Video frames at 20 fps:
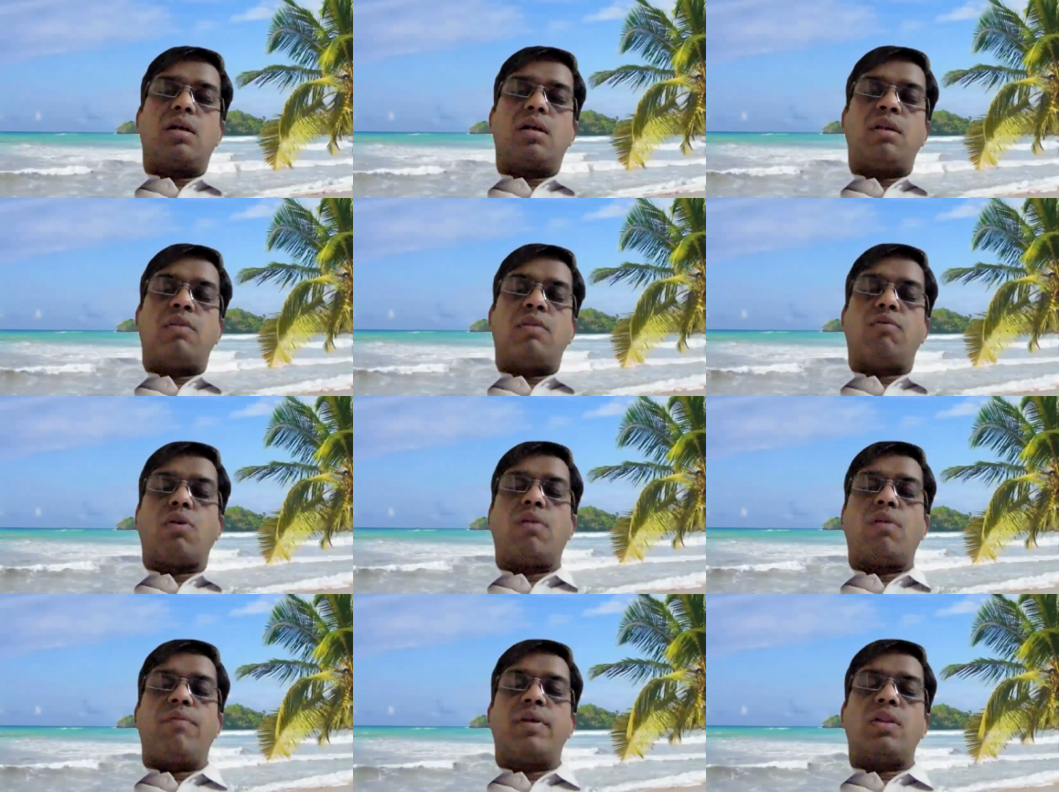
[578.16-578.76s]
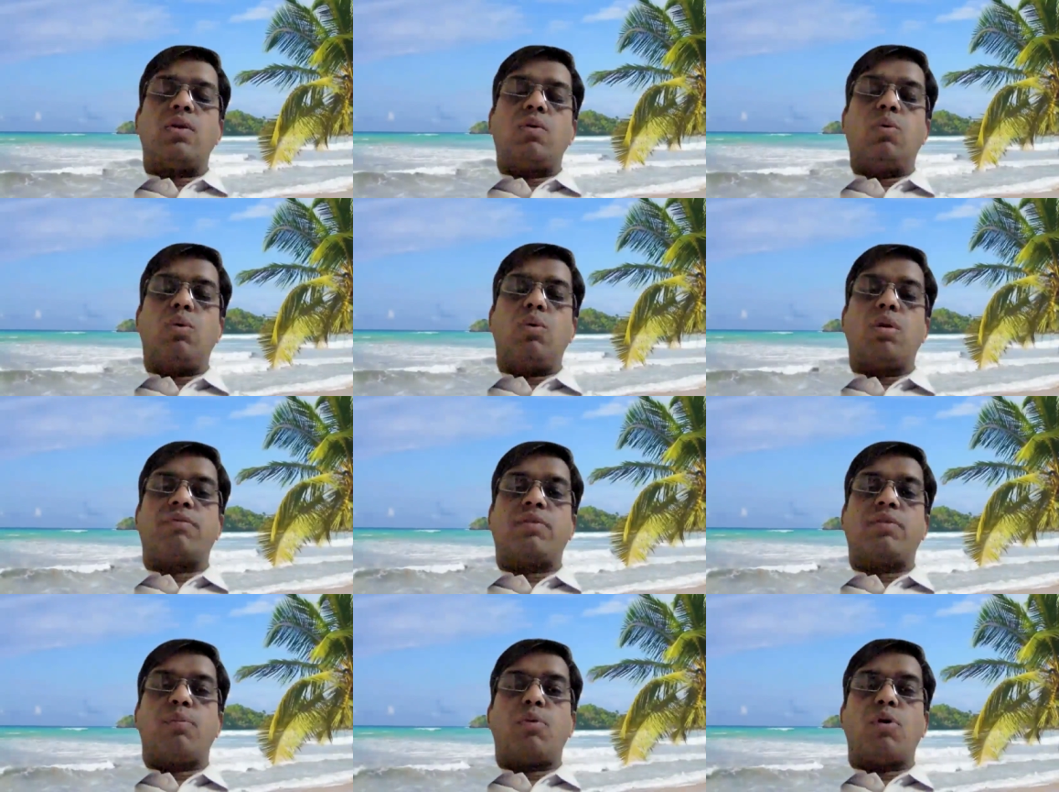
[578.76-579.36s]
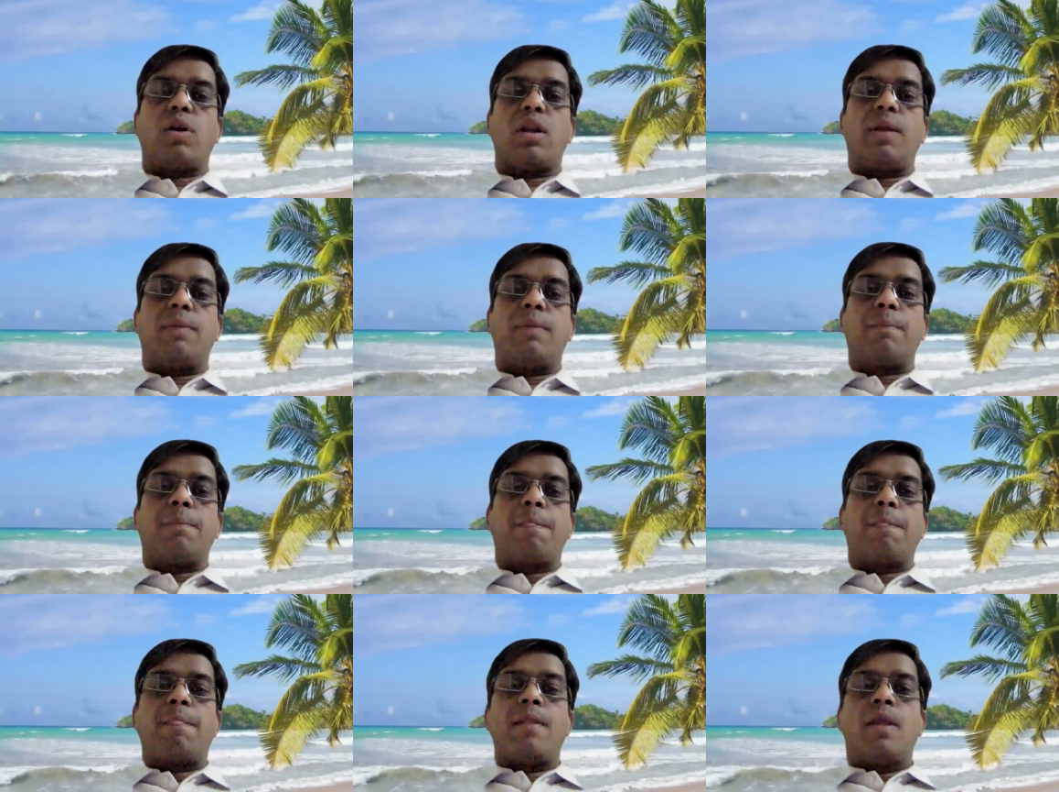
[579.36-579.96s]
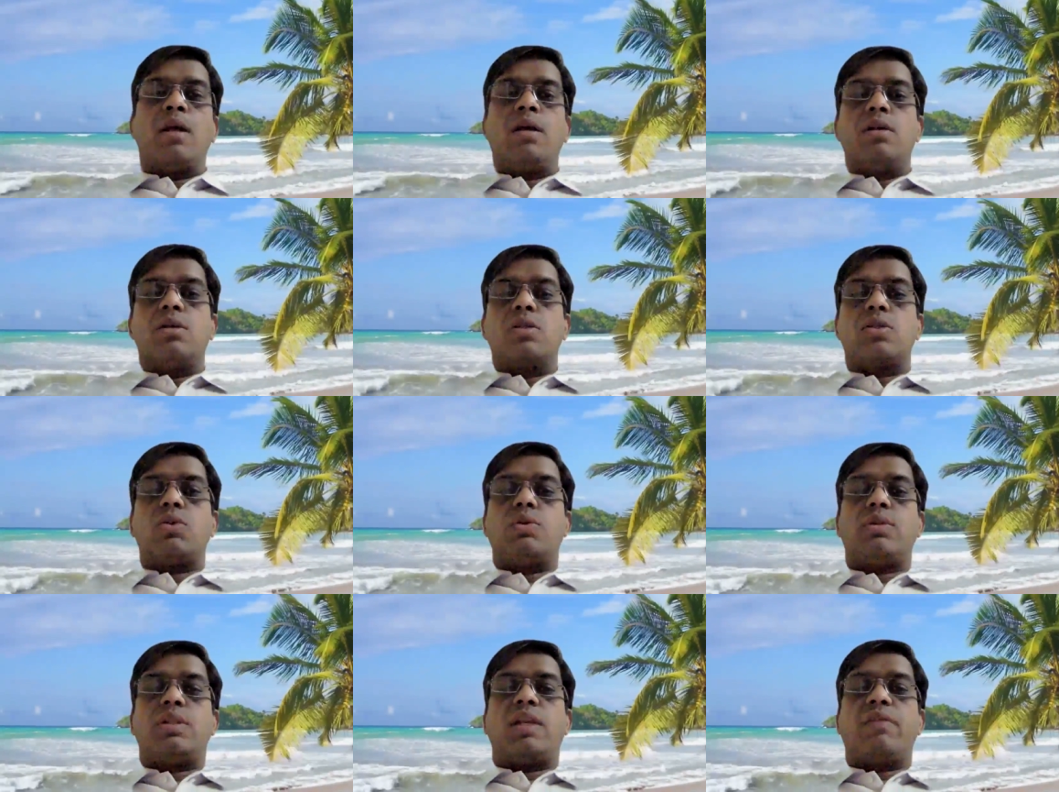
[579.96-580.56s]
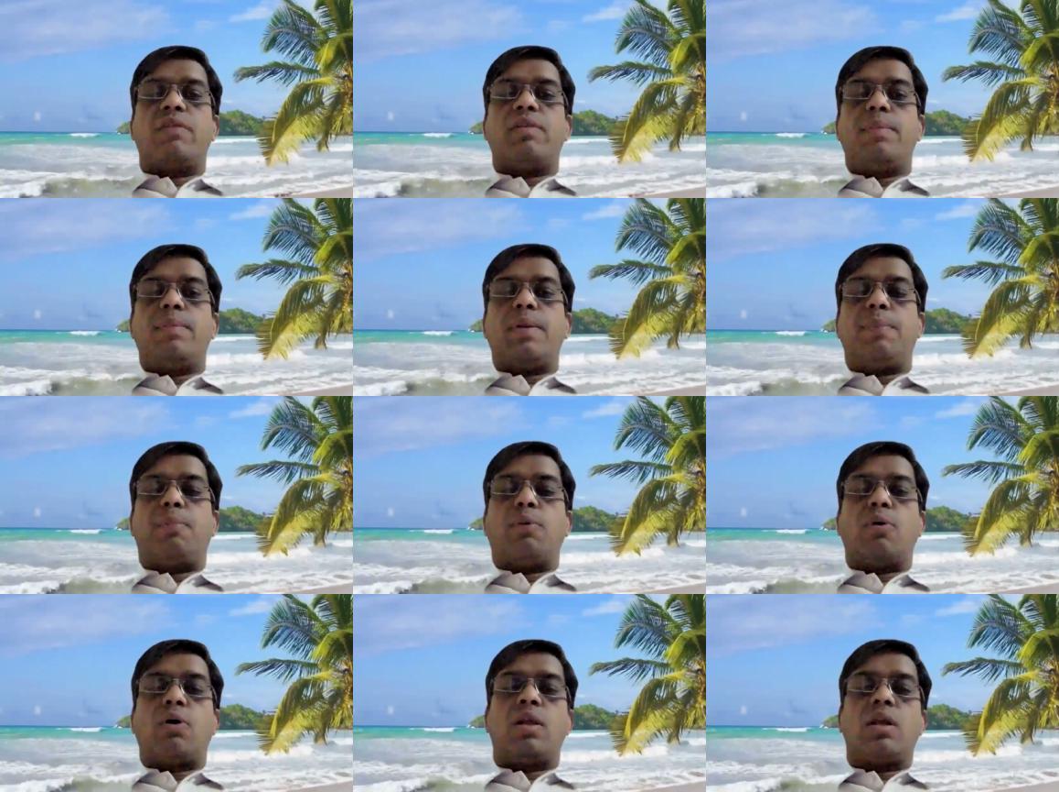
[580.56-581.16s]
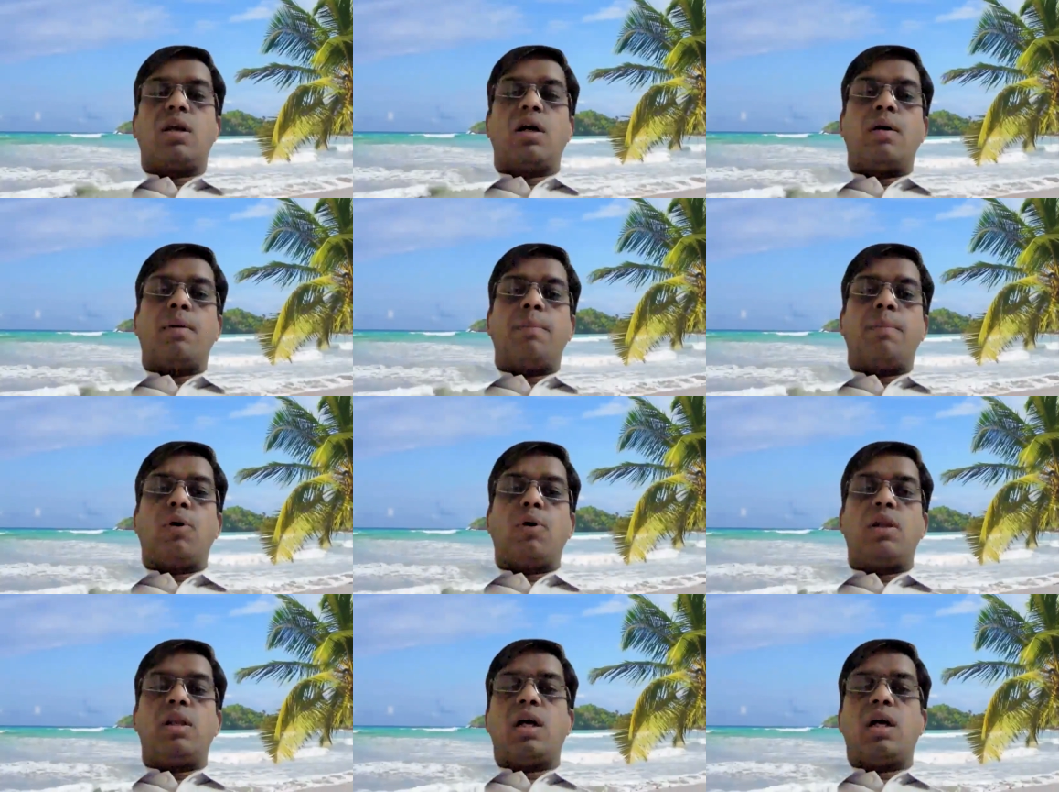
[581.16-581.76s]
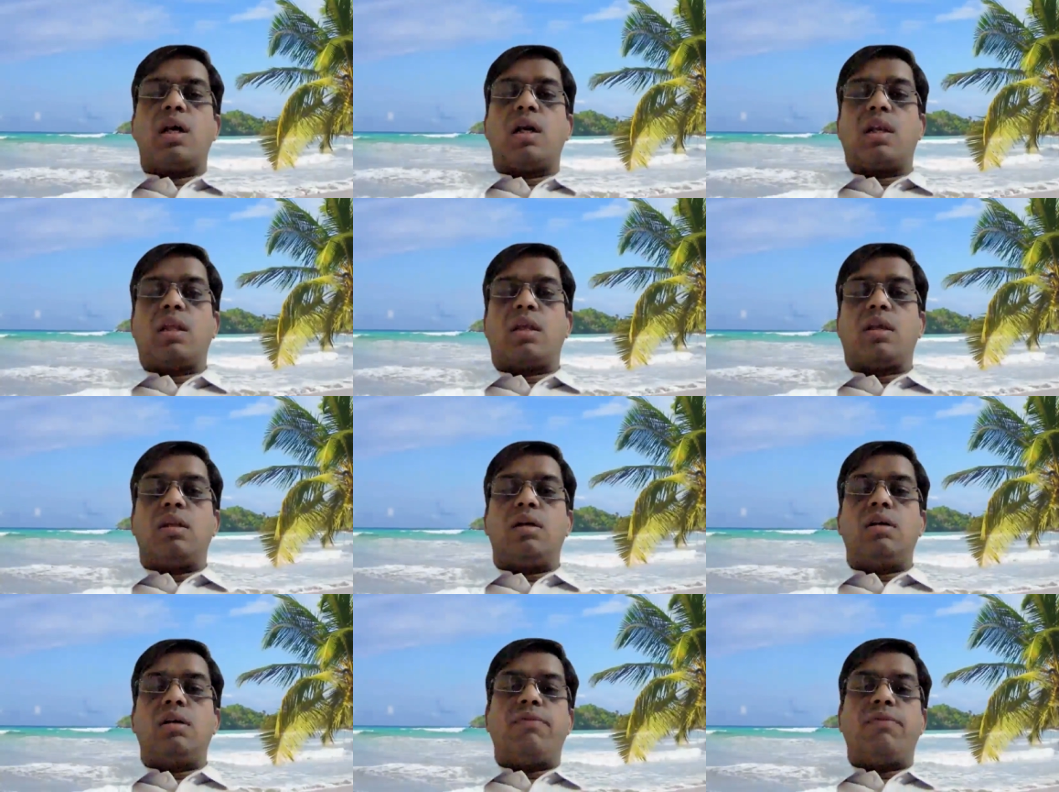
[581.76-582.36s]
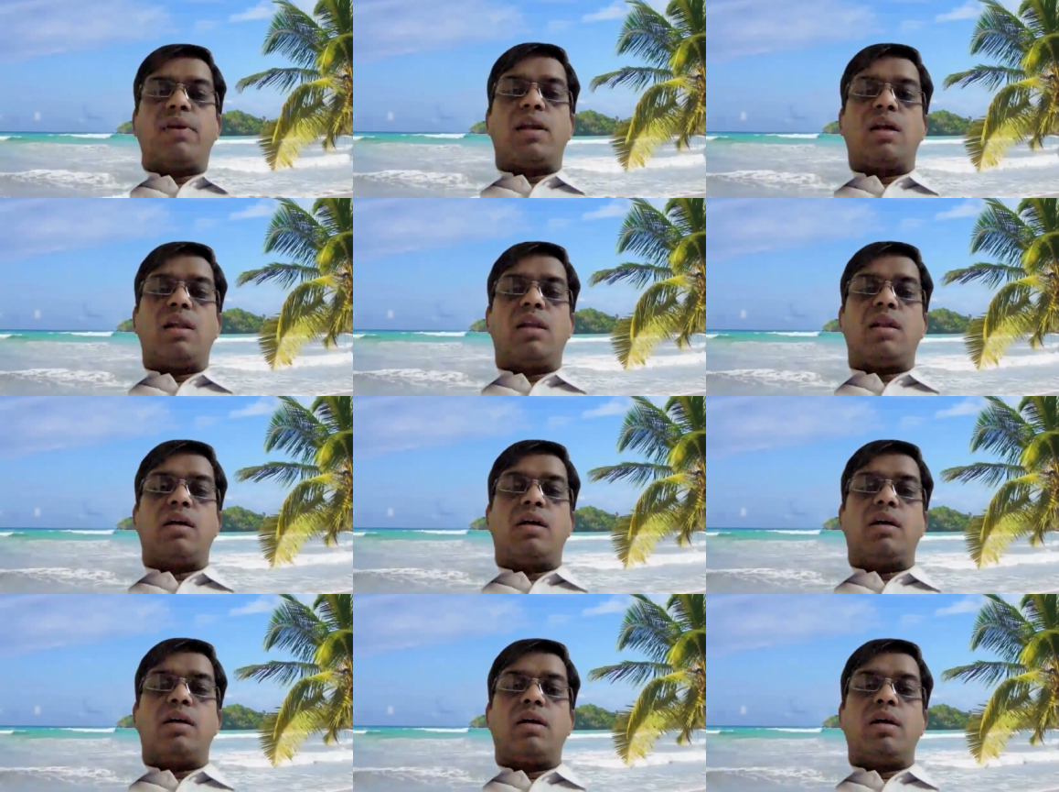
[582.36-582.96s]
involving the whole of the body. So there will be polyarticular finger